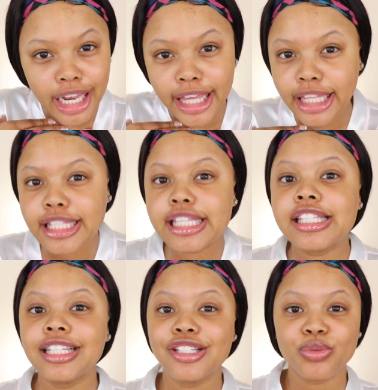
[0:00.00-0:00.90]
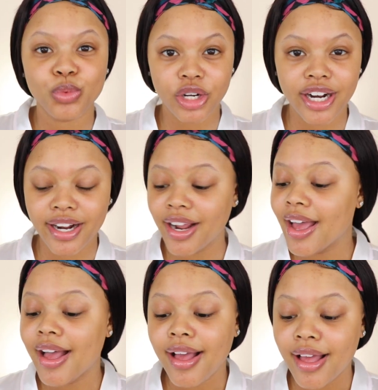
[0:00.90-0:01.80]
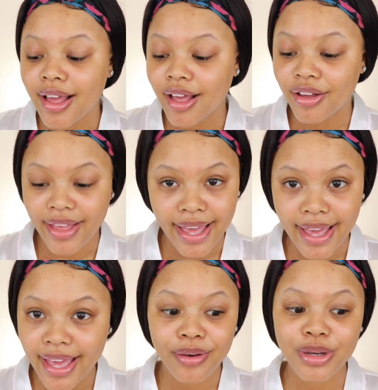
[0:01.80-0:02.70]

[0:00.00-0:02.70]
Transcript: like sis needs water okay